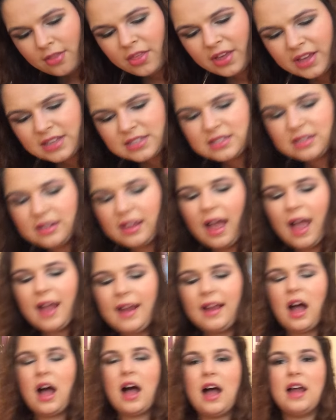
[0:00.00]
This I
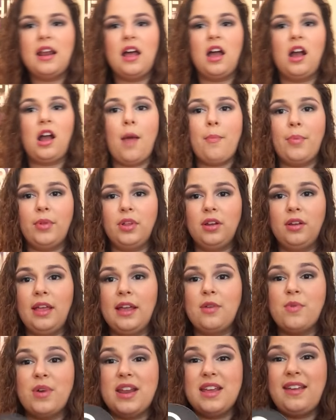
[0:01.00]
got a couple of,
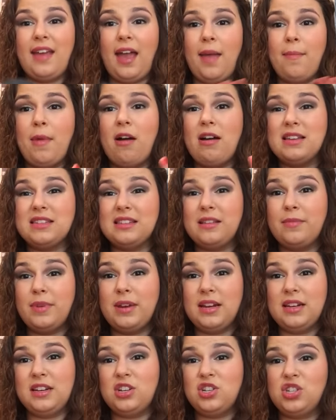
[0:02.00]
like when it came out as
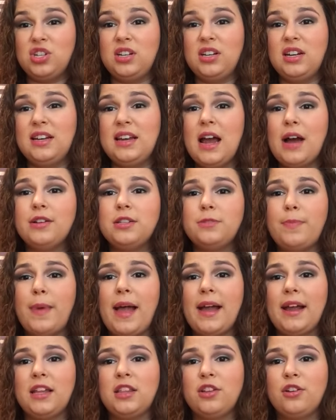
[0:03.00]
limited edition, and now it's
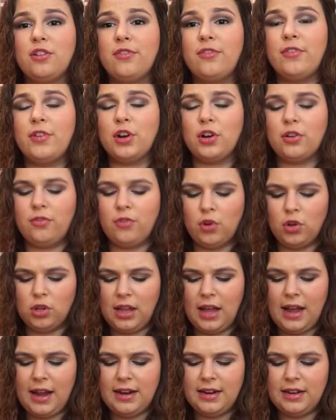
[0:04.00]
back in the full
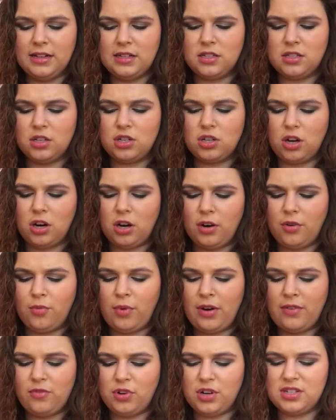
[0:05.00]
line. It's the Tarte
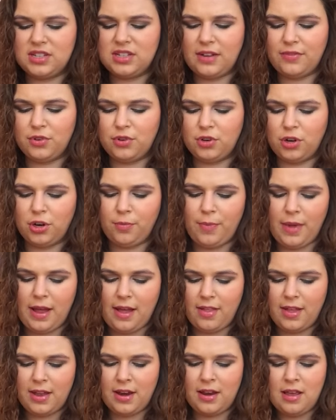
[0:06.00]
Rainforest After Dark
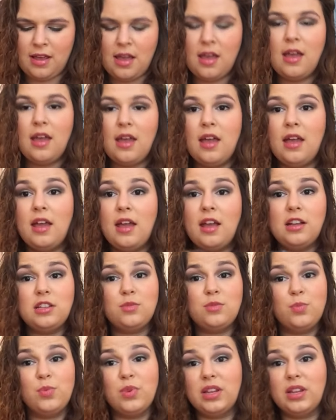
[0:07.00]
palette.
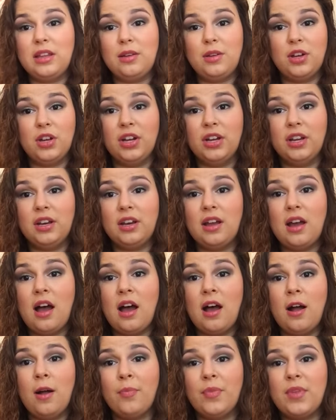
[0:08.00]
It's really good.
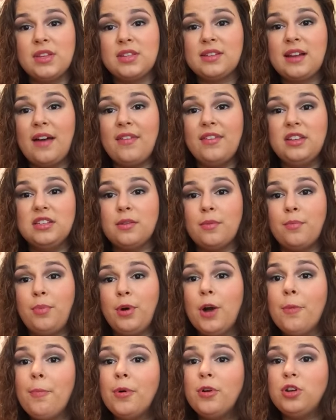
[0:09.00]
It's got these
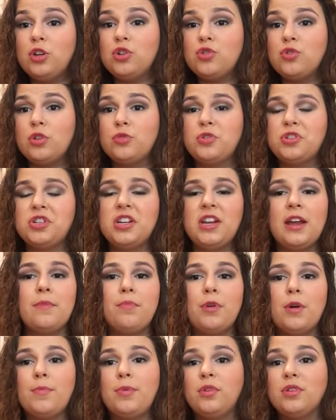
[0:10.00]
purple neutrals, which again,
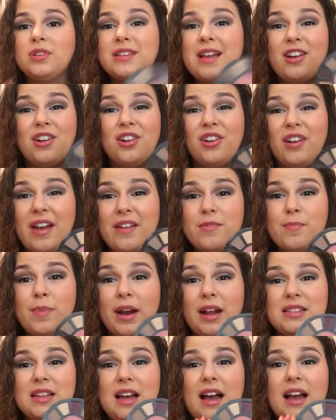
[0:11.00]
purple looks good on
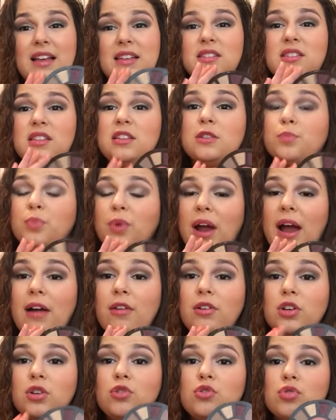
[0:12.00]
everybody's eyes. These
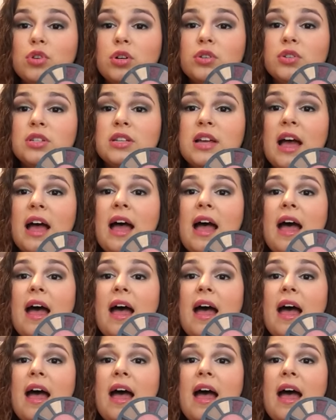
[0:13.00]
brown neutrals.